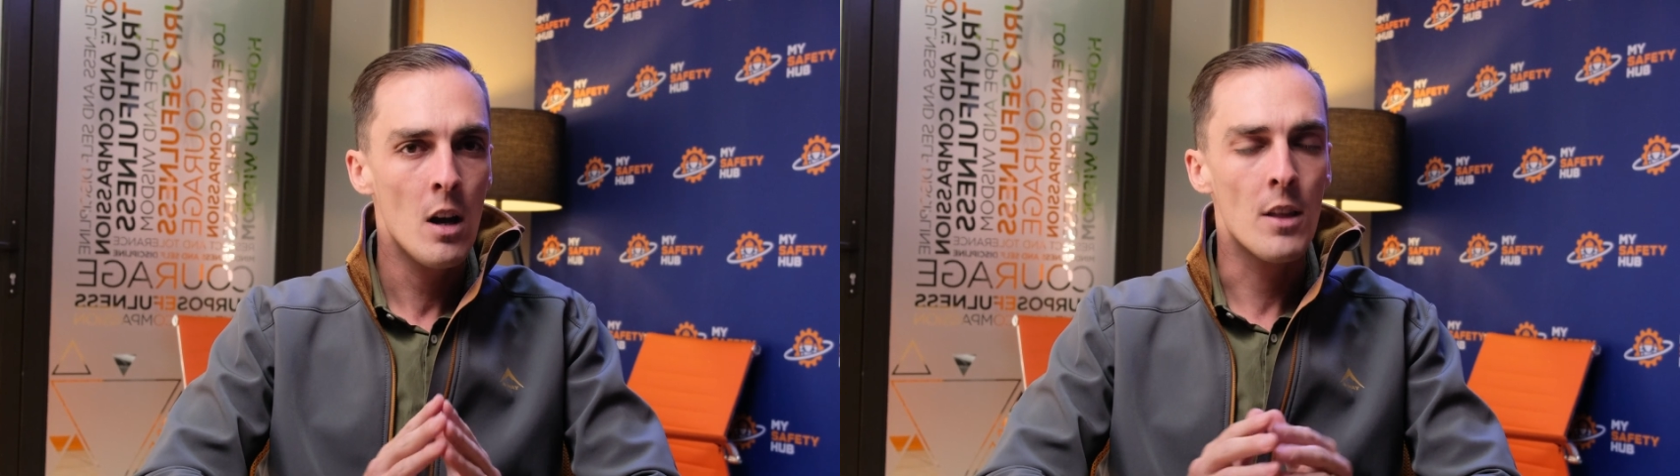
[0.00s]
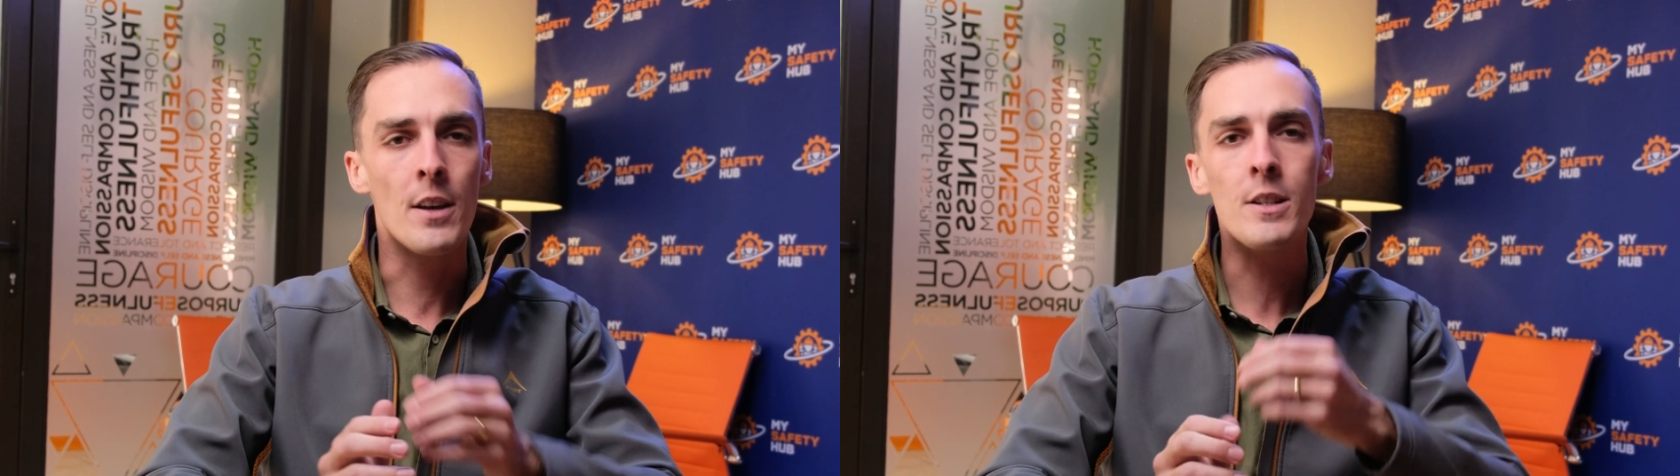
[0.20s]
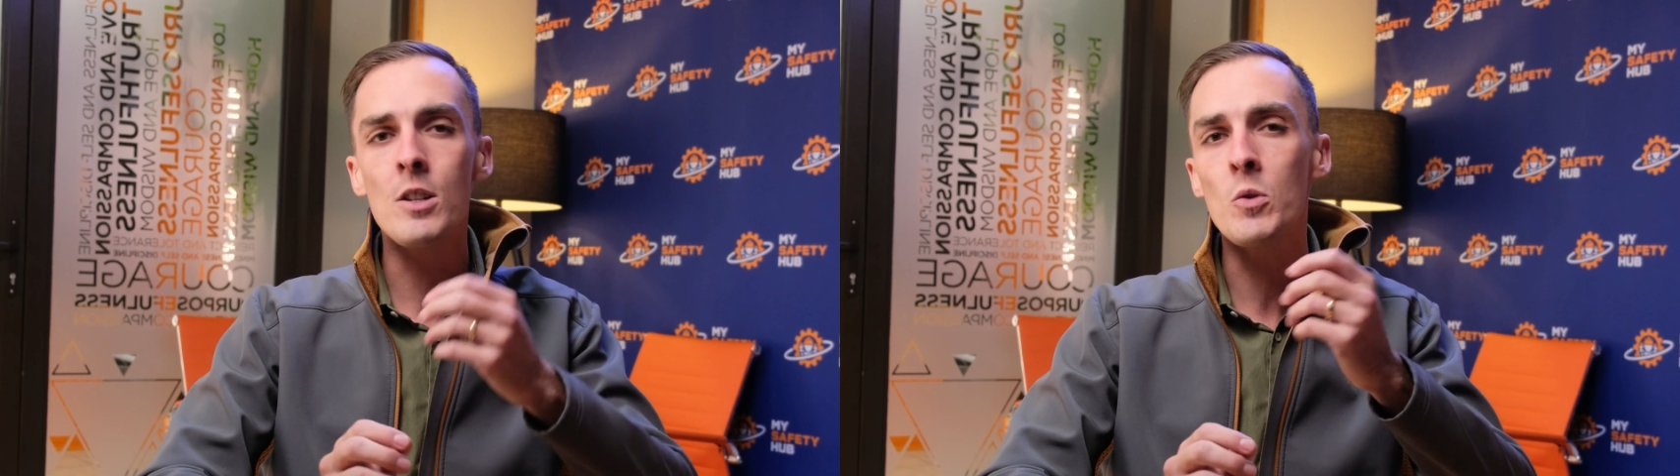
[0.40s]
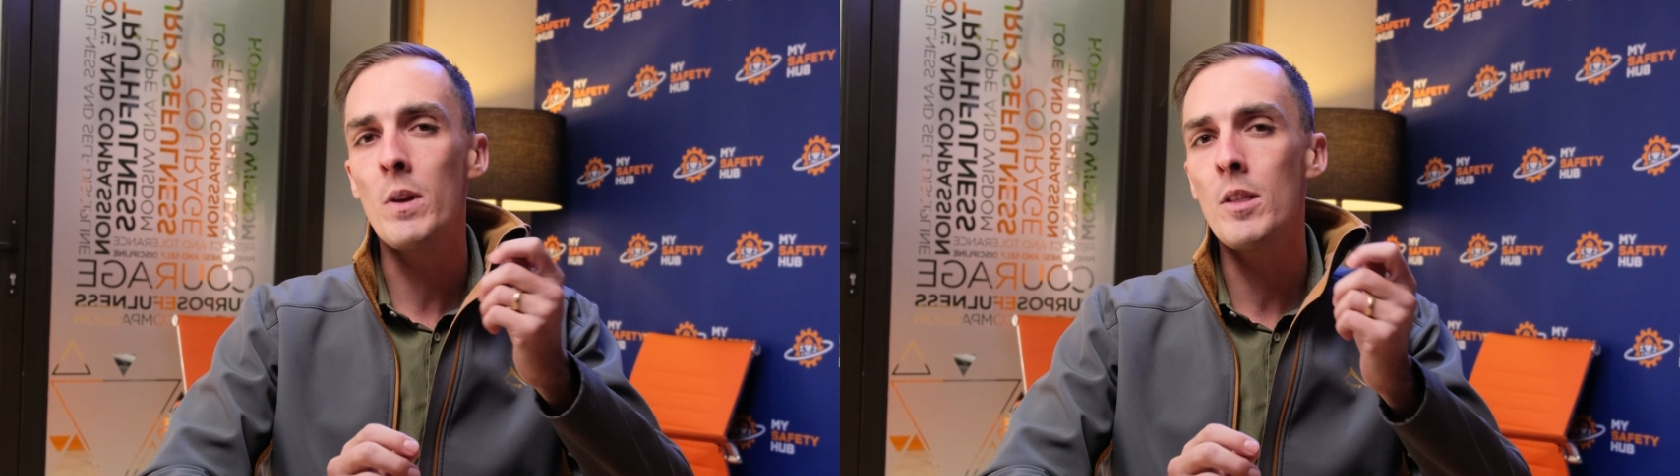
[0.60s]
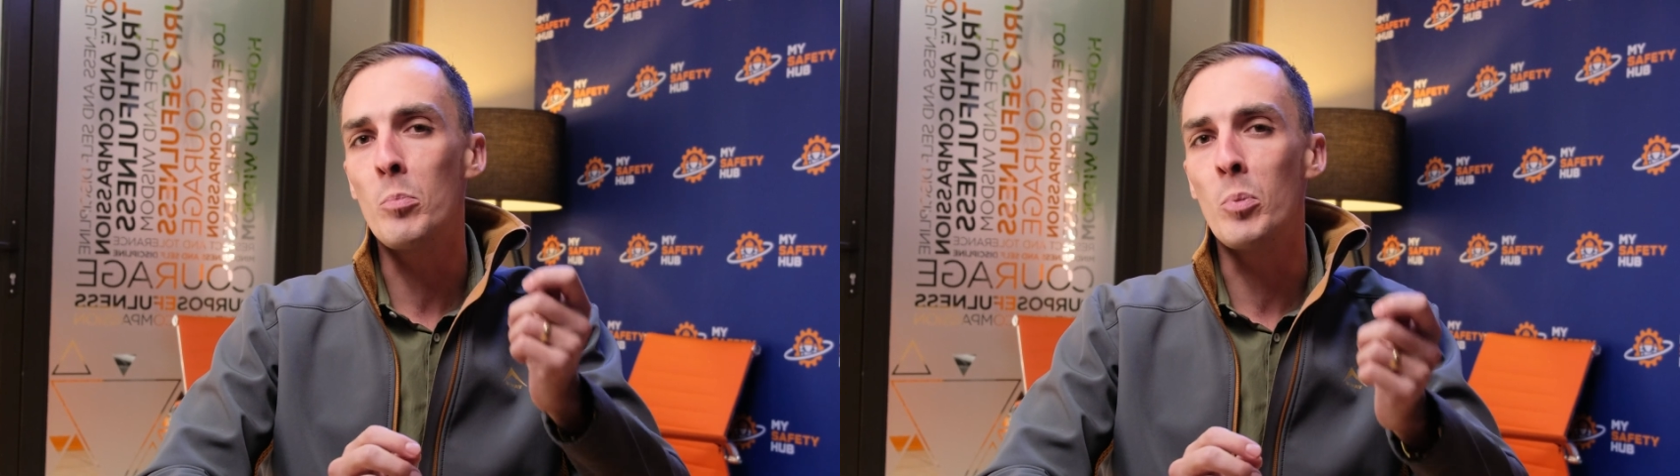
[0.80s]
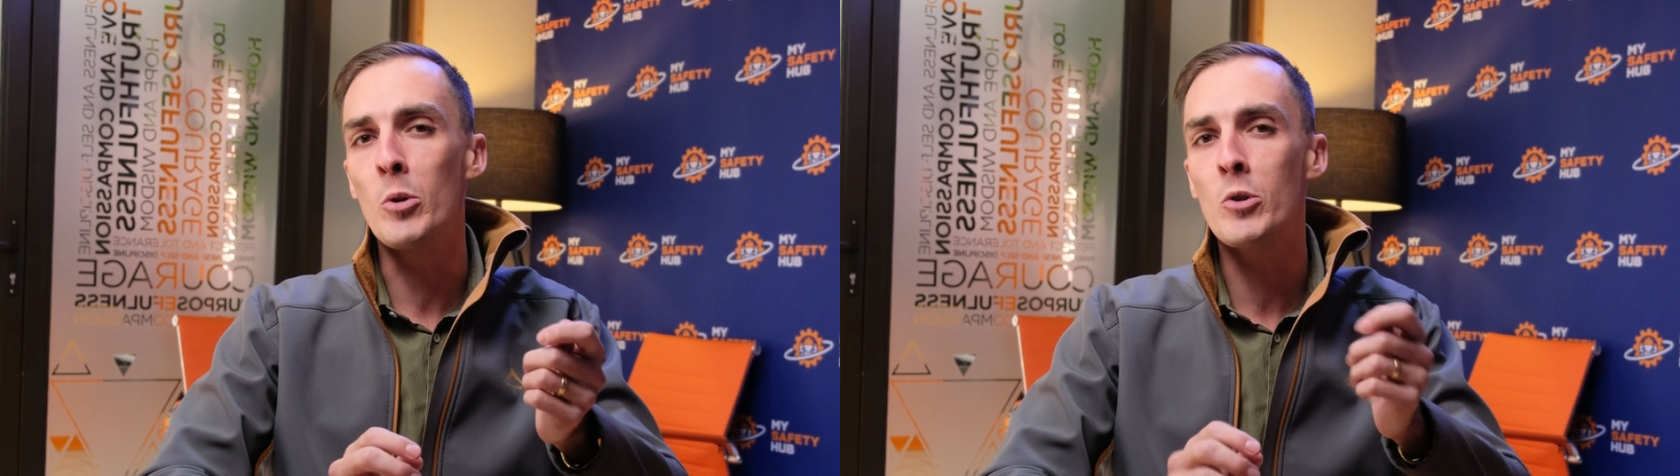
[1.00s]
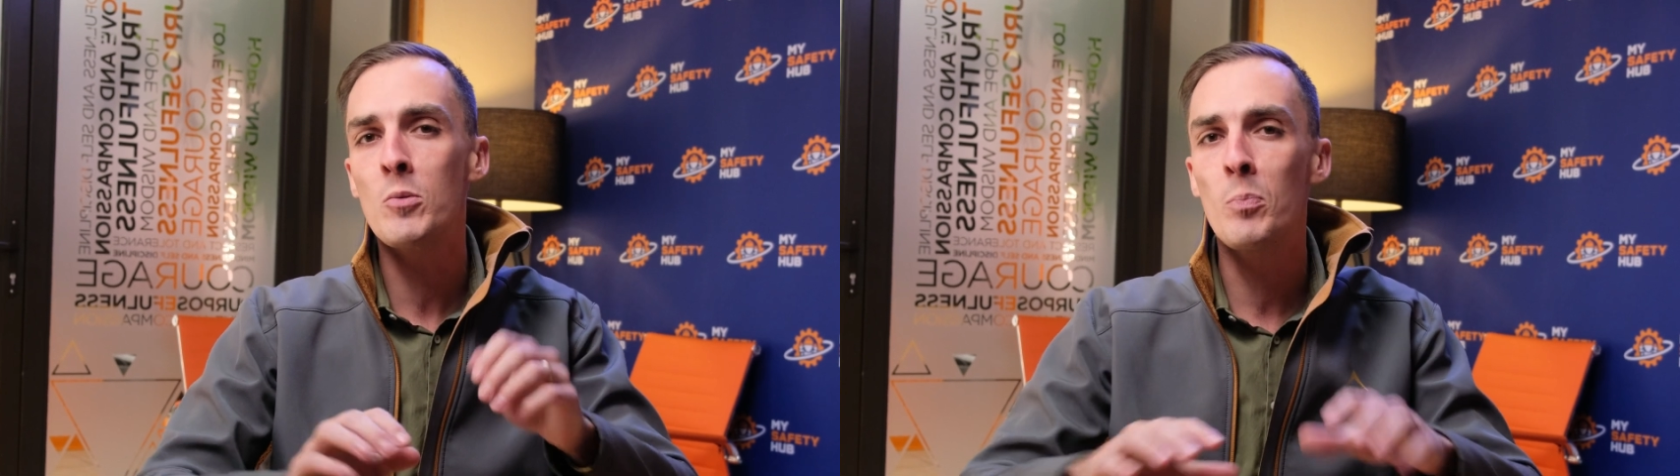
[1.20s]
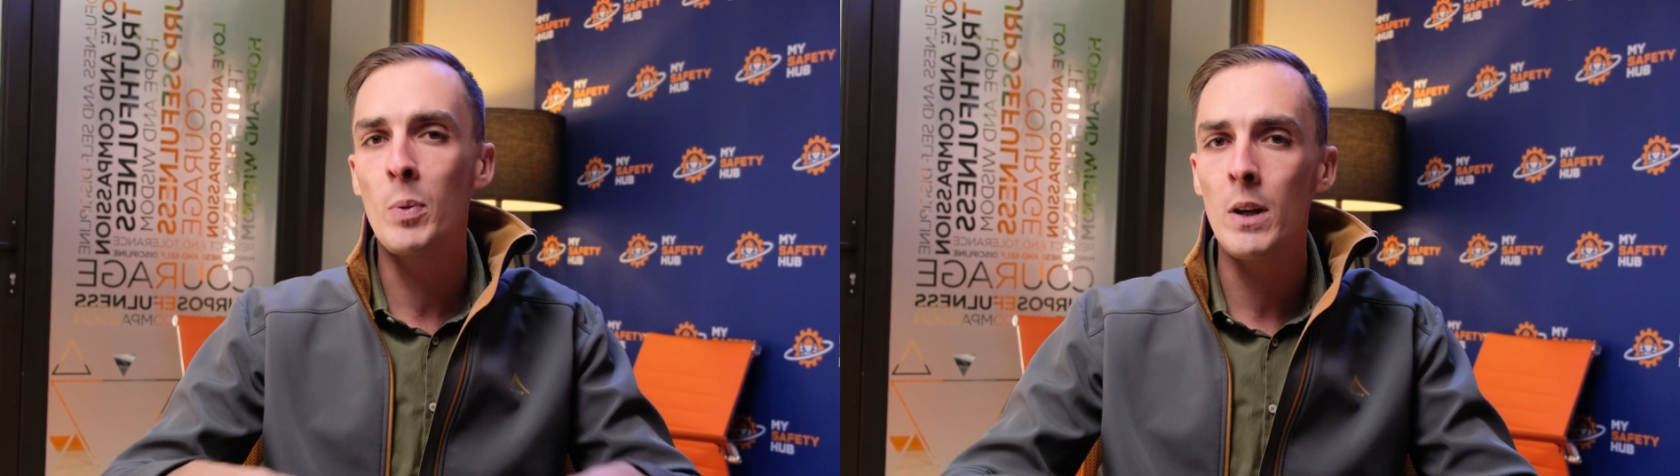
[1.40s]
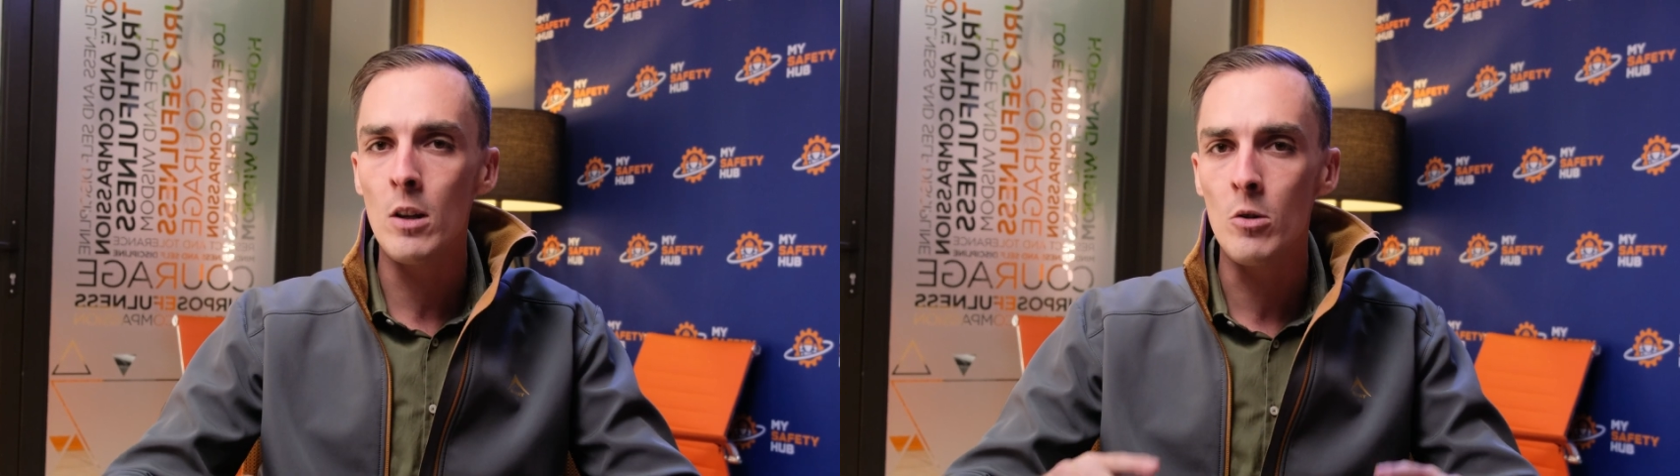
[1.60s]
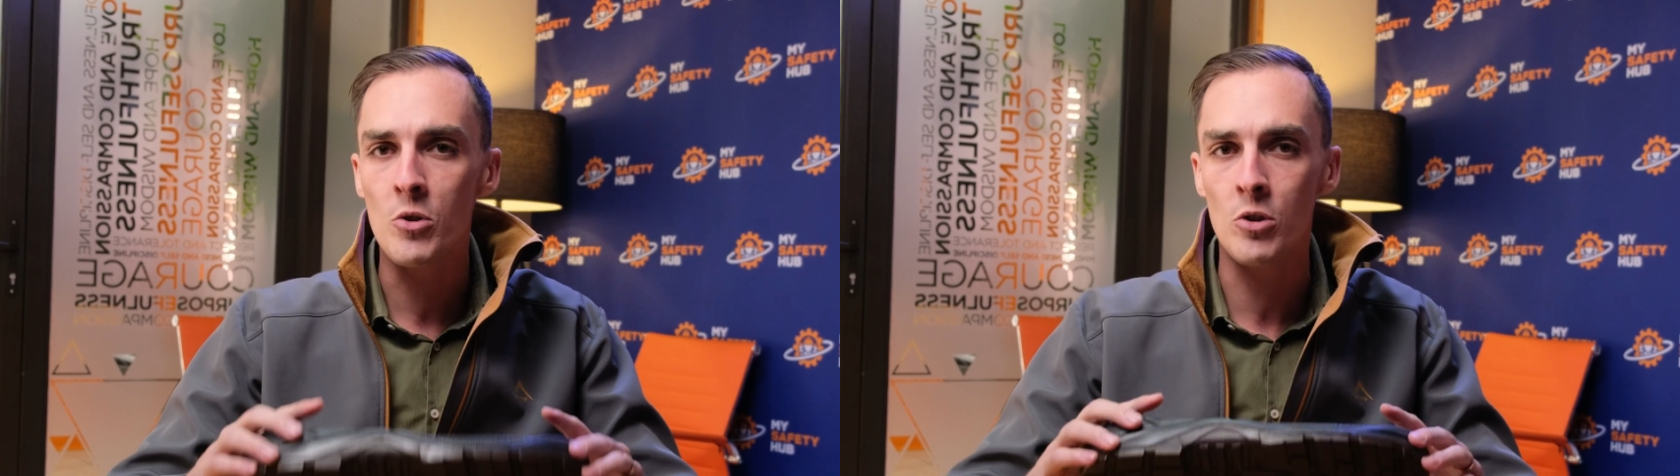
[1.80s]
This is when the boot's
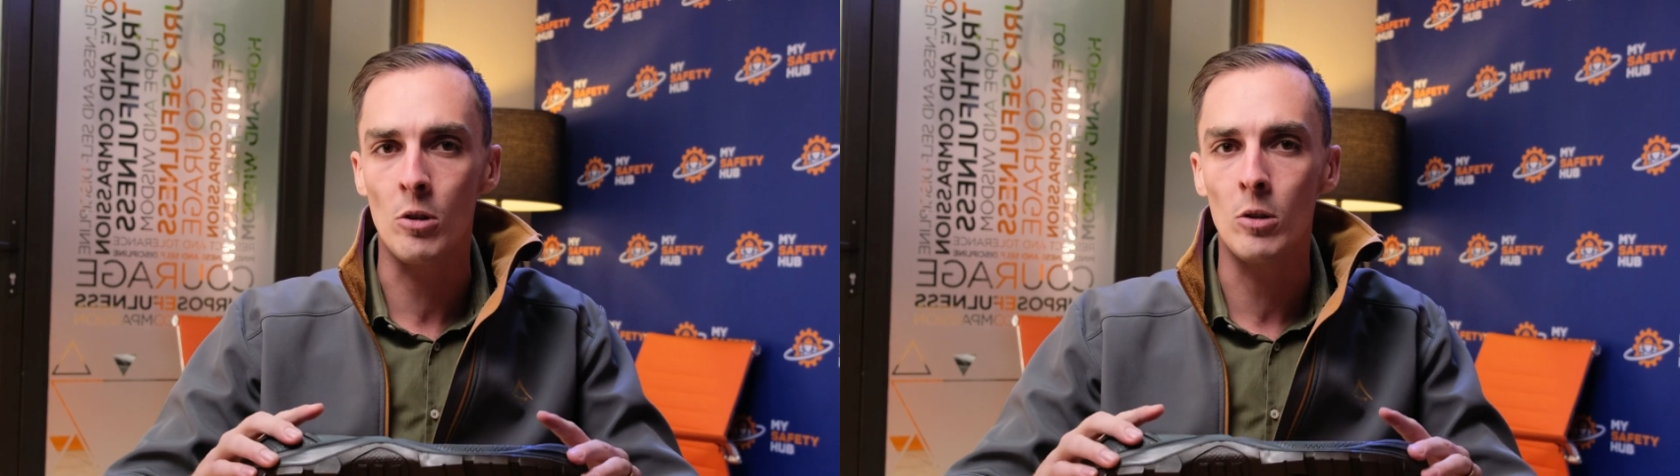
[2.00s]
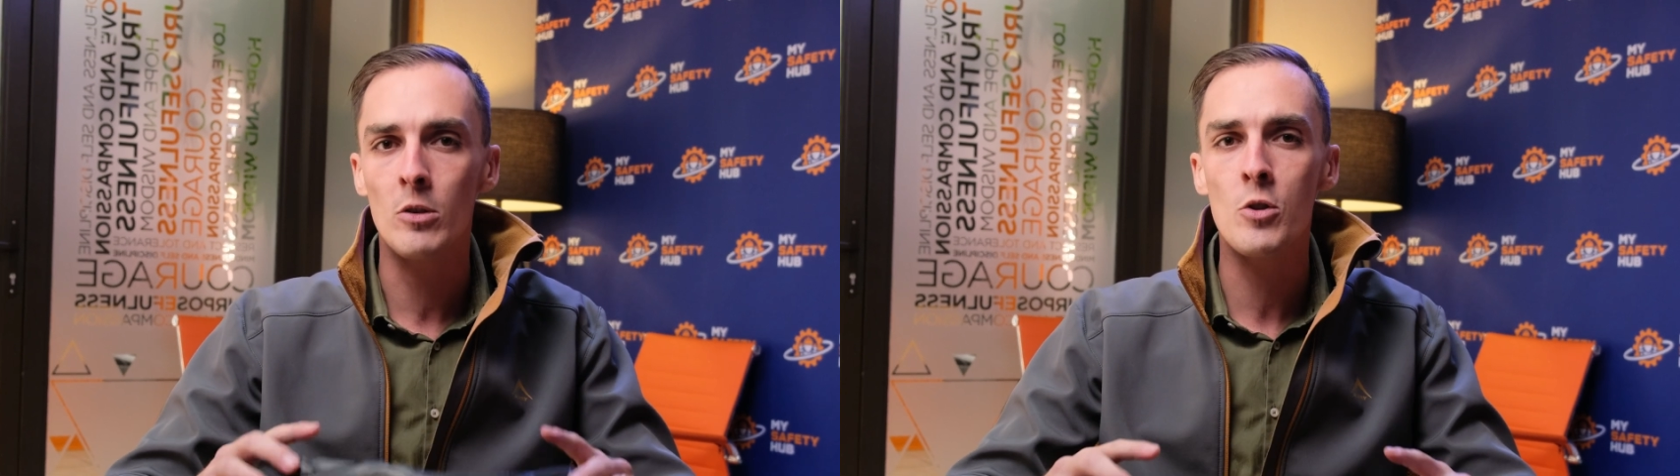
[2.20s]
PU sole